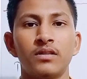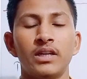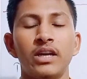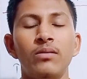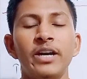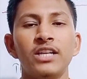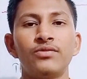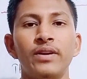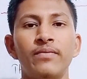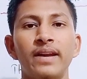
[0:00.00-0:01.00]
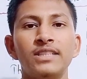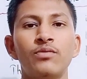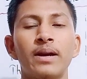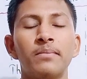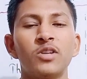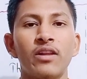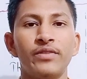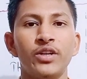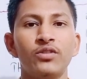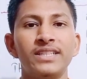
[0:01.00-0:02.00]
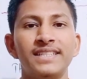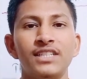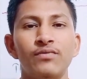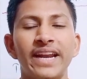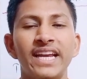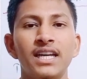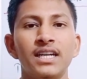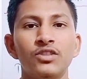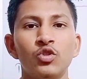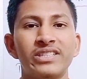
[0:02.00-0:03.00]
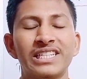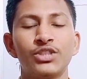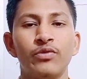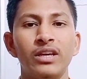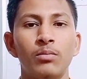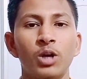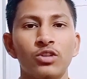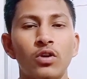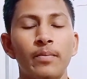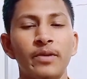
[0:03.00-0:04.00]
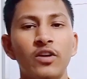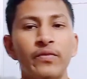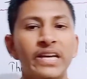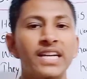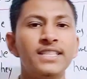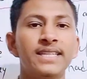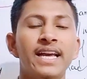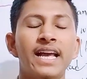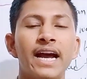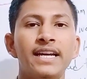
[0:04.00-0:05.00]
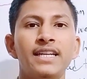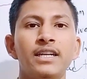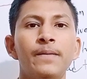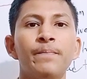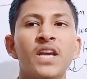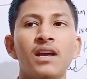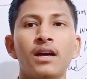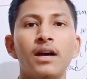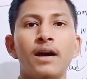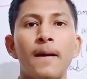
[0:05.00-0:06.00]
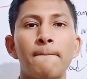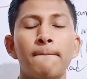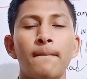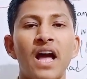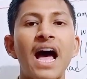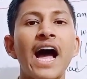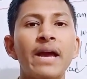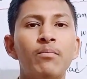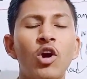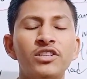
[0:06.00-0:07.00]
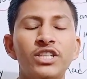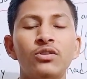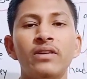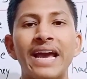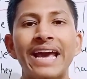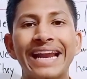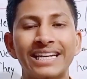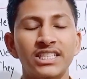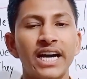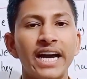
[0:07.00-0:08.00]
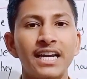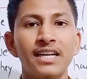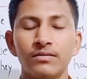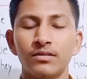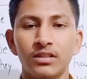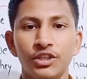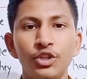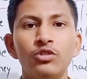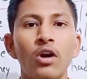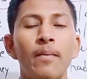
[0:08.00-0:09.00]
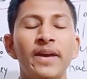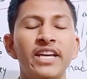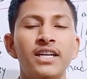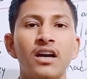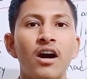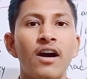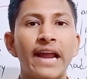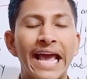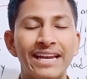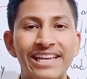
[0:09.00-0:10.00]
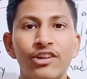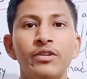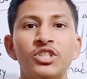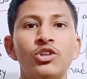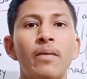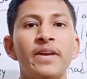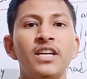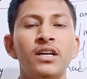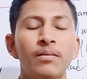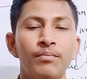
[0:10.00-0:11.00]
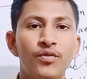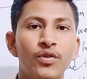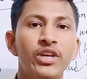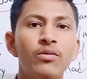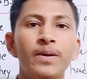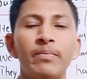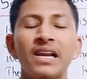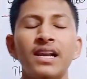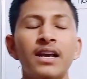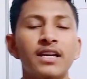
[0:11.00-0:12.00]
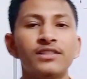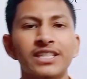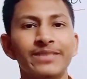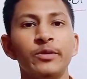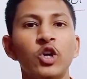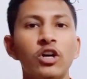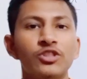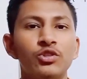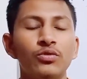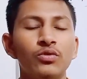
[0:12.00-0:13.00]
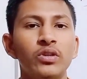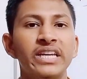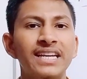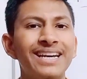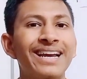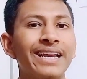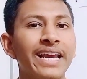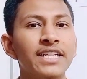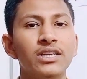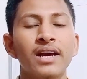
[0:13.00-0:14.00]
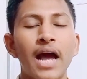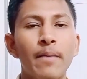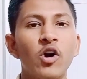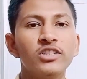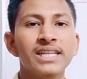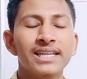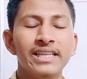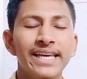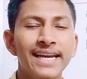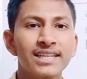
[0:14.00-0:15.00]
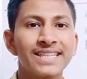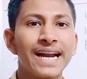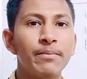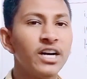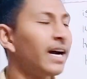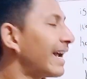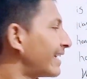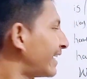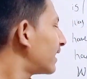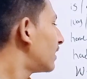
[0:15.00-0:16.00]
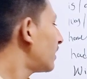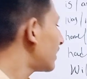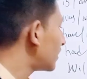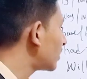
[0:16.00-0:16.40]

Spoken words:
Hello my dear sweet friends, welcome to all of you. This is Vinay here to discuss with you about the topic of English. And here I brought you an entire new topic or an innovative topic before you people, just because to inculcate about the English grammar. And here in